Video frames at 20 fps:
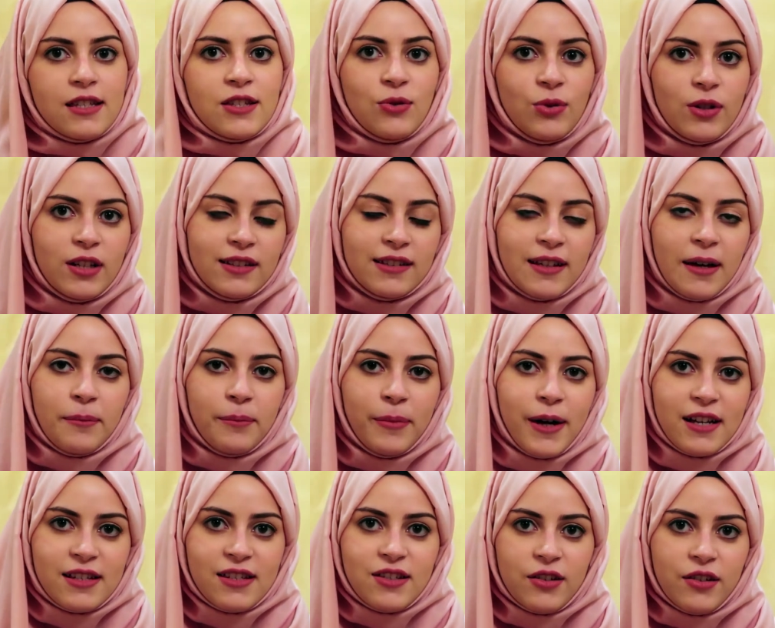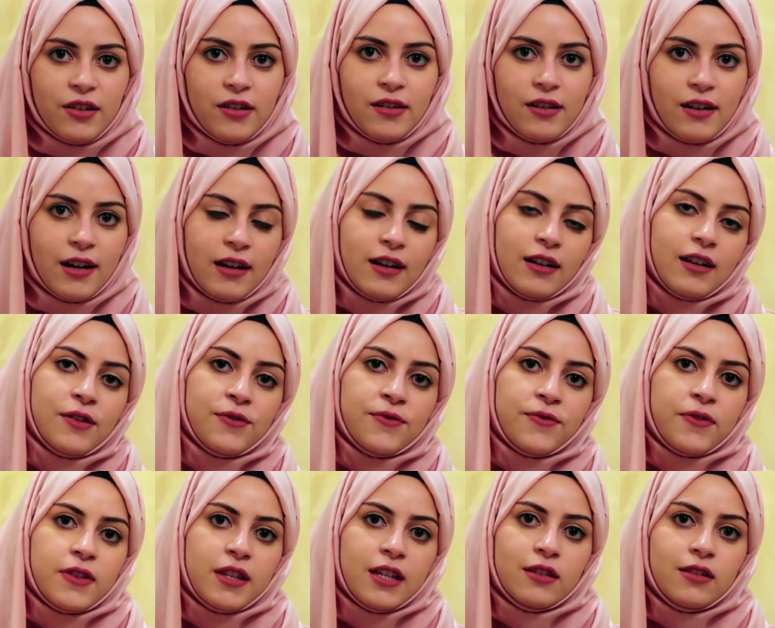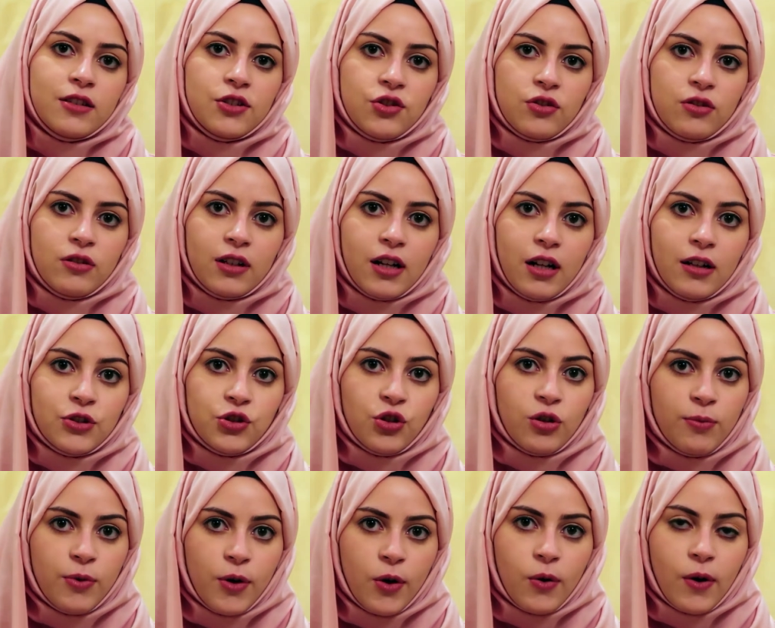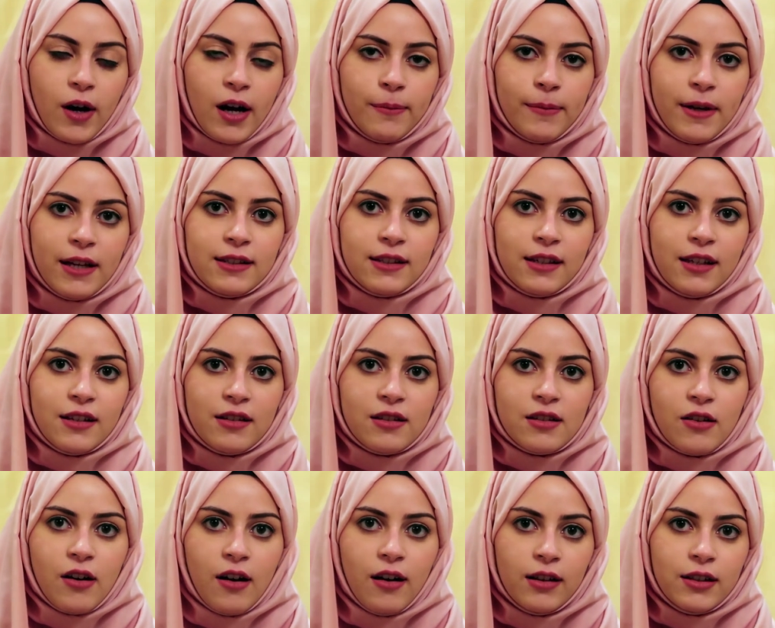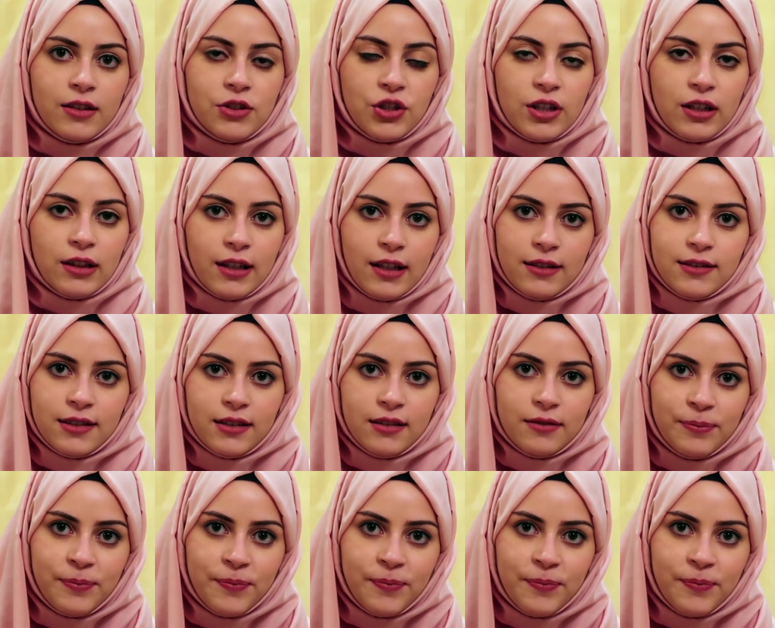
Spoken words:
student ambassador of the Digital Culture Program at King's College in London.